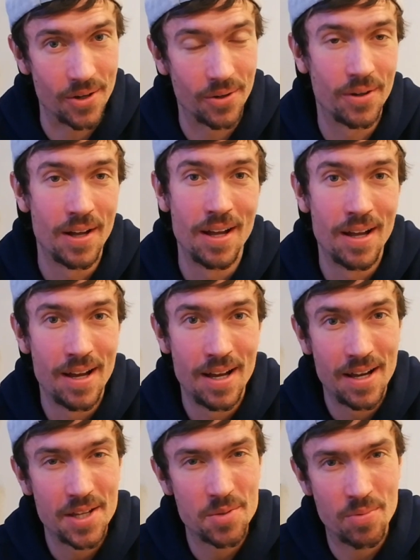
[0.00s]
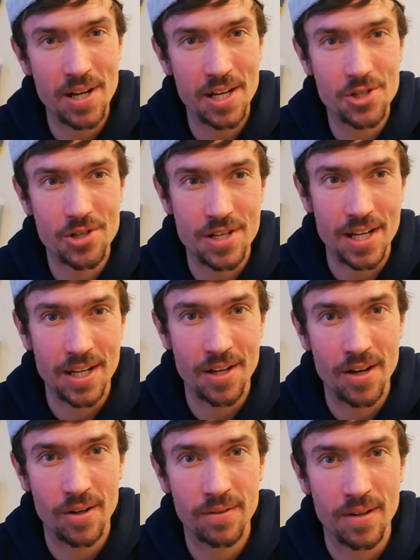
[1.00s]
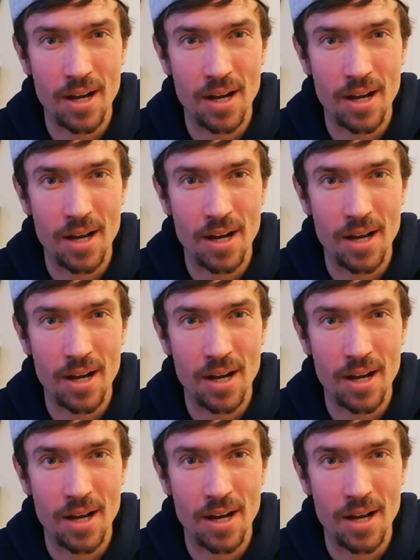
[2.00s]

So it's pretty interesting,